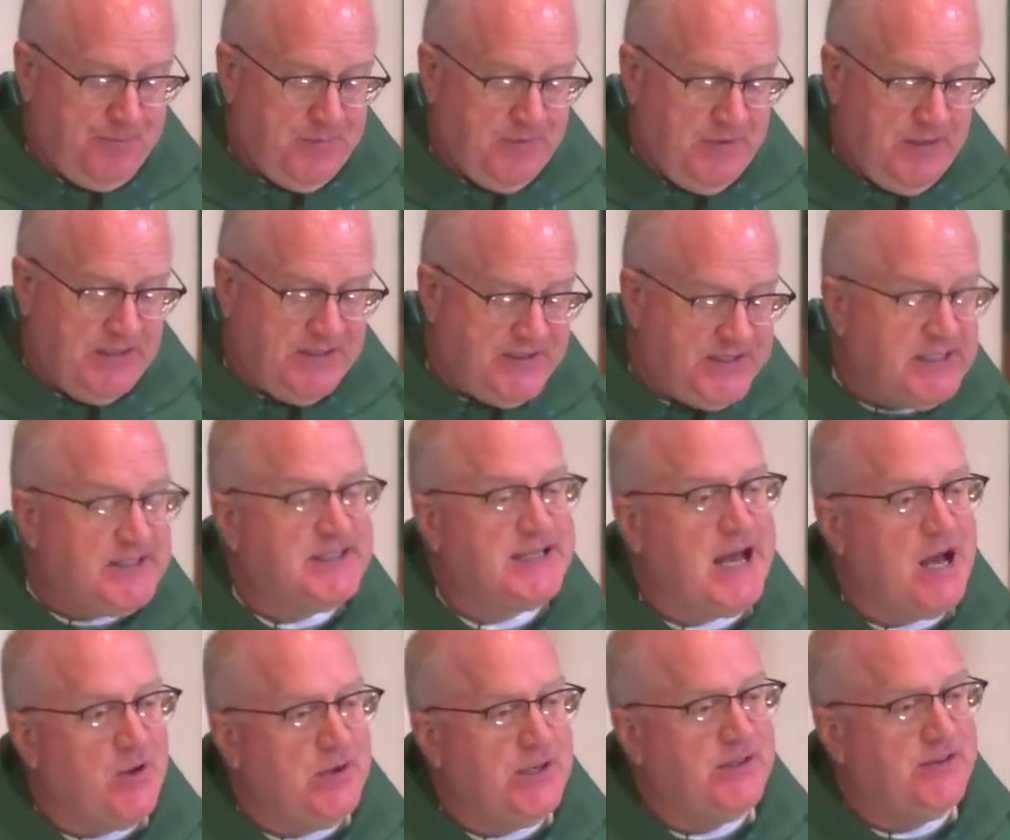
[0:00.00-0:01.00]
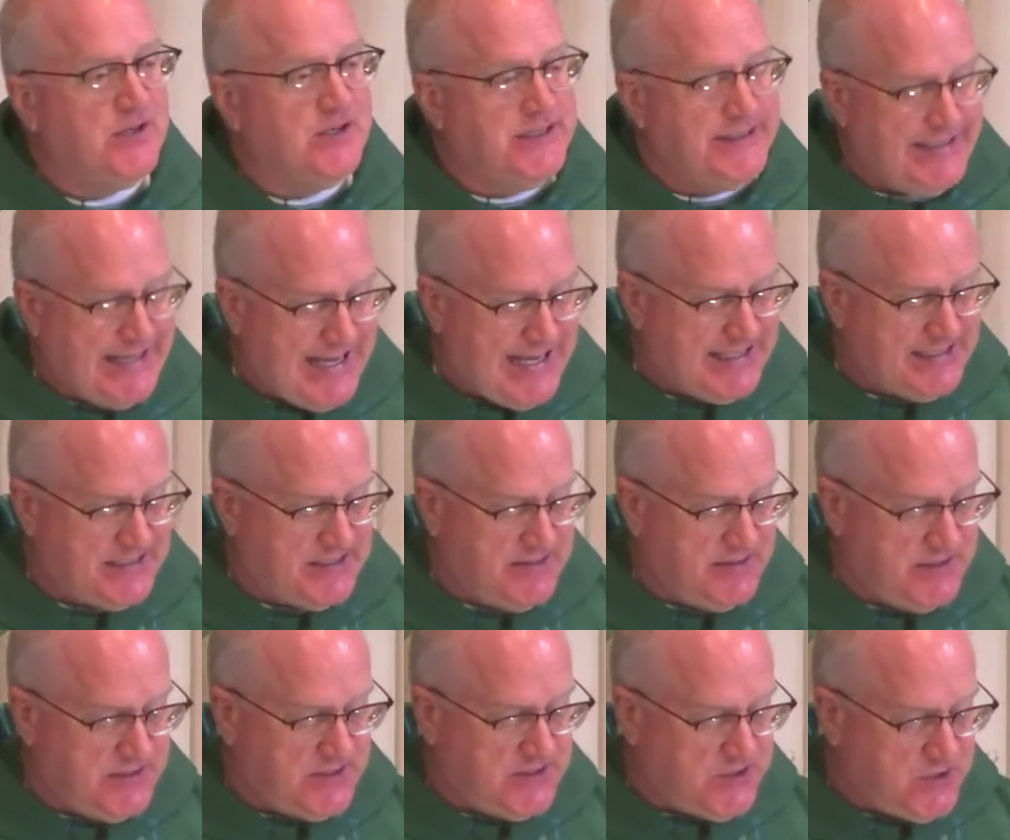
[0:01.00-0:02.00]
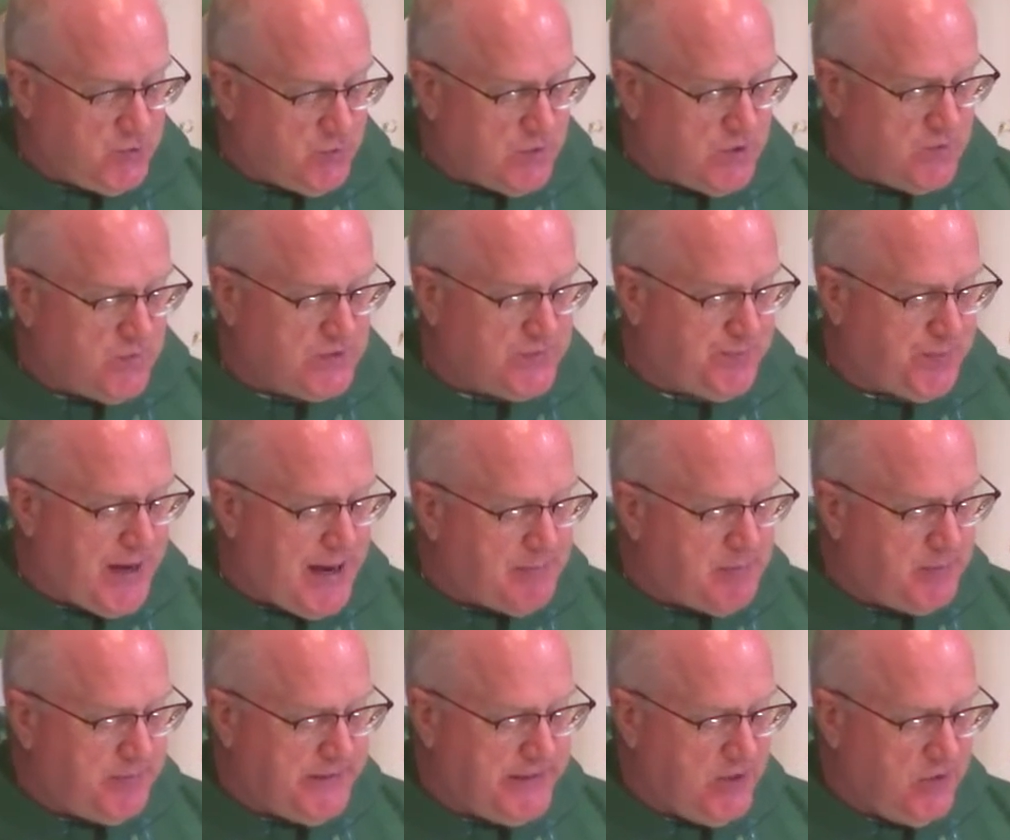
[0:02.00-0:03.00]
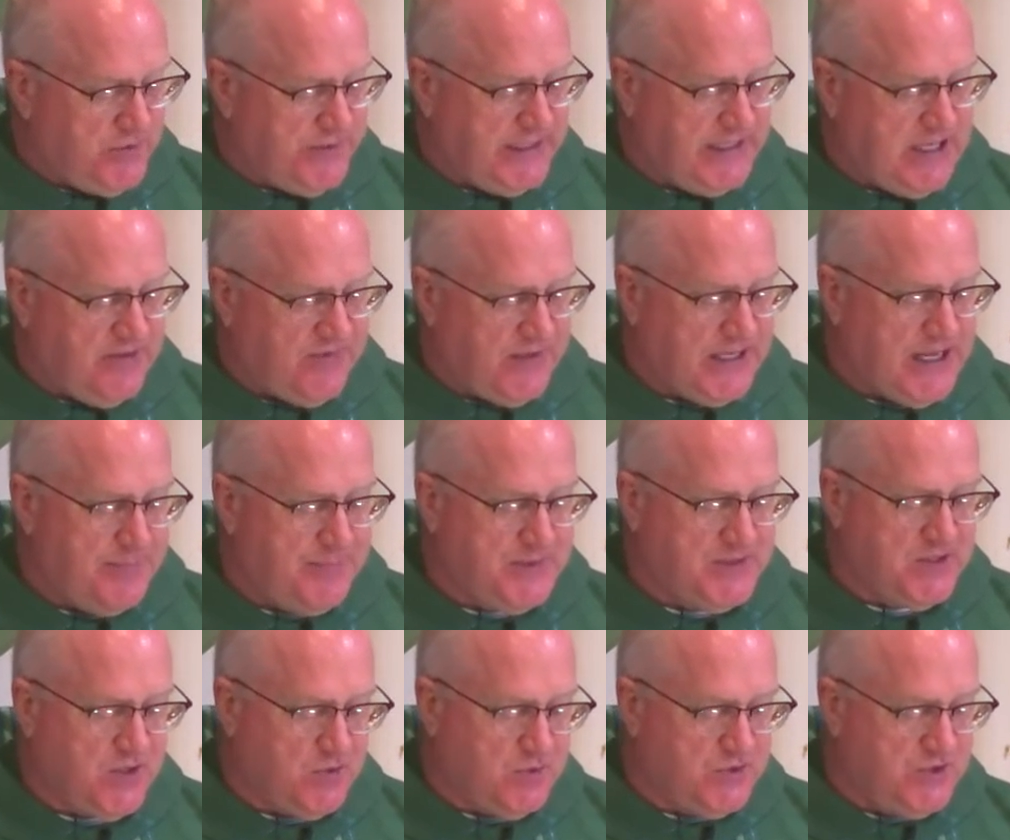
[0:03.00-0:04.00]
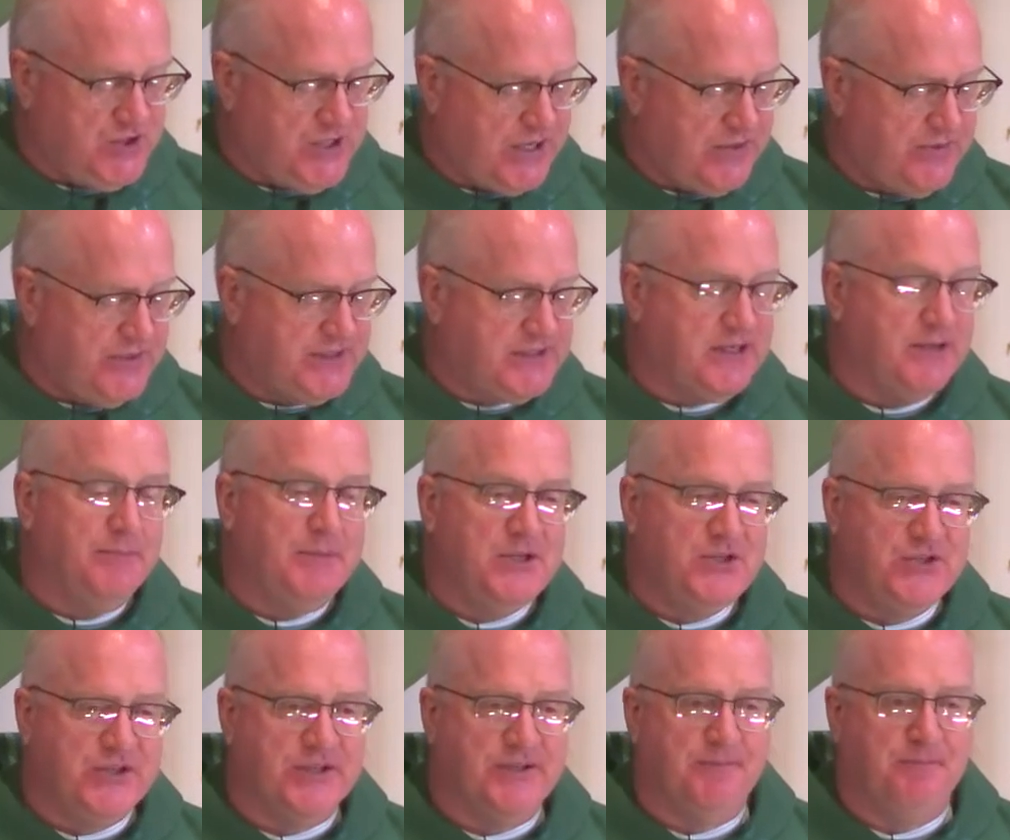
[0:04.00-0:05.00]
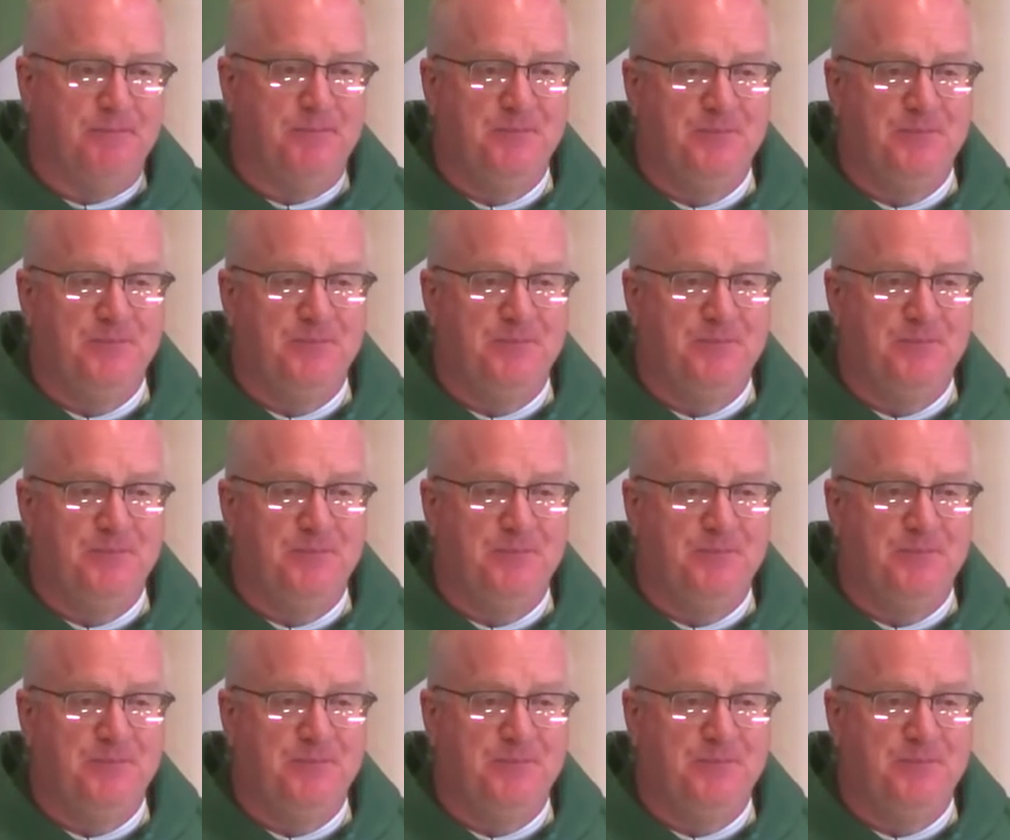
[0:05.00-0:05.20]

In discounting their debts, the steward was probably only giving up his own generous commission.